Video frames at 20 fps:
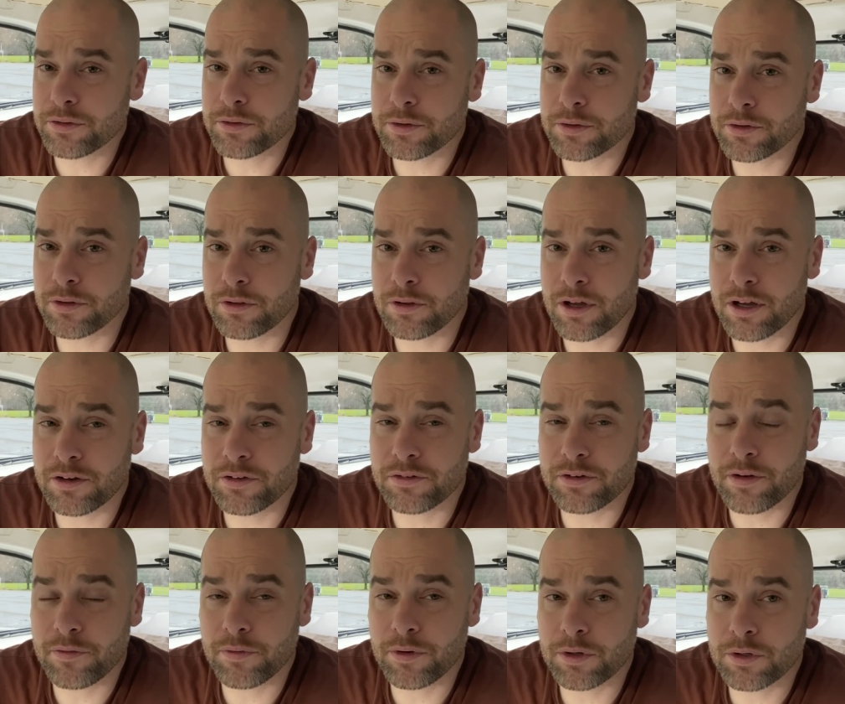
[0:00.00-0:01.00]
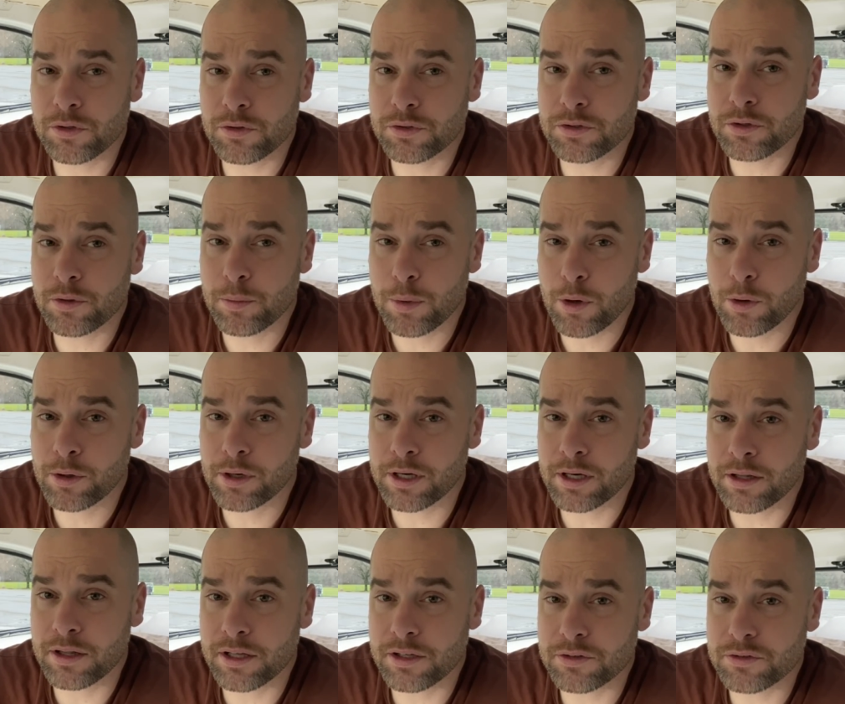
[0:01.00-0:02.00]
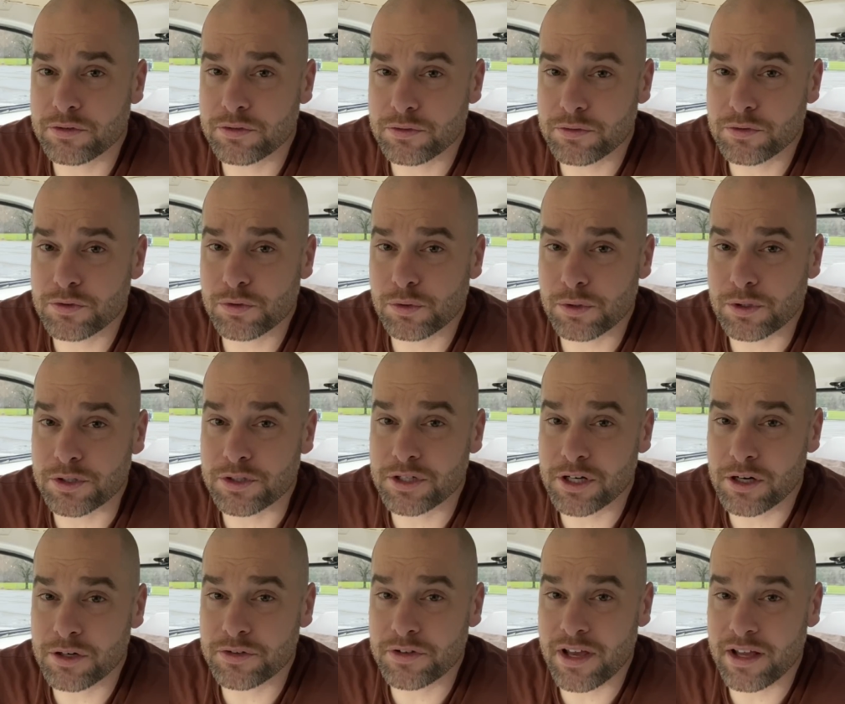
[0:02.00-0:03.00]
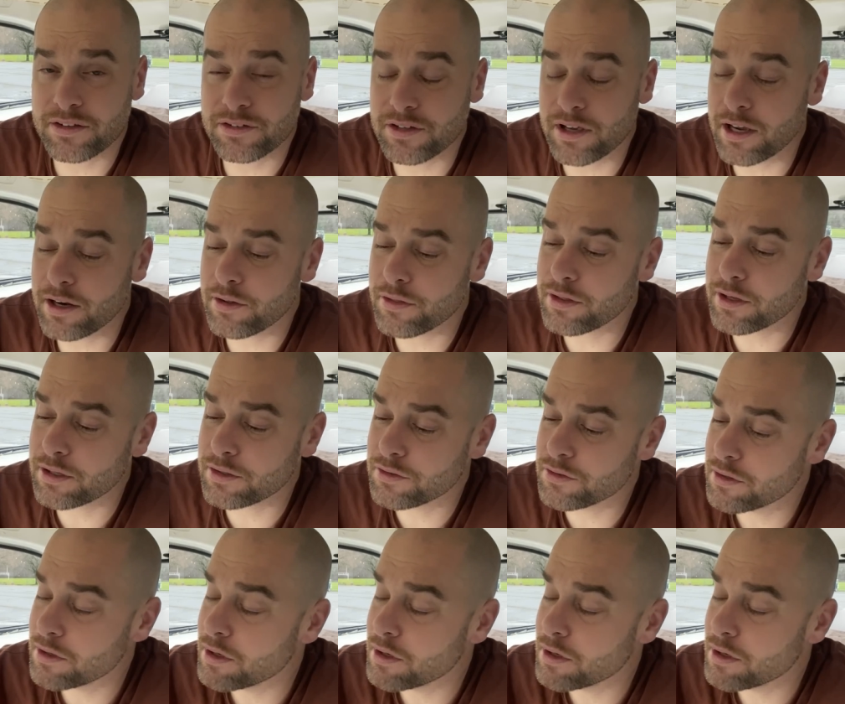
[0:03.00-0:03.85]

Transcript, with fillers: There's a lot of stuff on YouTube already that sort of shares that side of things.